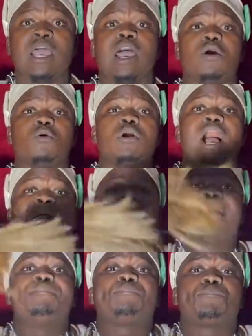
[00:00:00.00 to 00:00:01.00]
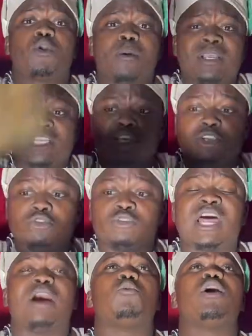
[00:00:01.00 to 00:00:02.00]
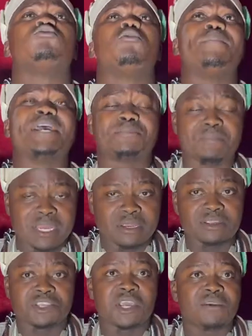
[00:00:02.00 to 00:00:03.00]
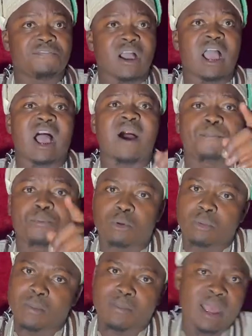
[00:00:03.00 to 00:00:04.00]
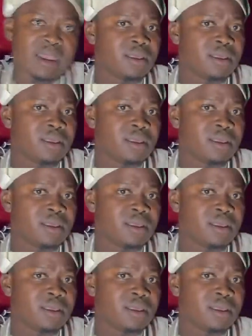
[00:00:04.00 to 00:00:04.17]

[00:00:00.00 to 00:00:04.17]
And I'm promising you that when you meet me, Chief, I have problem.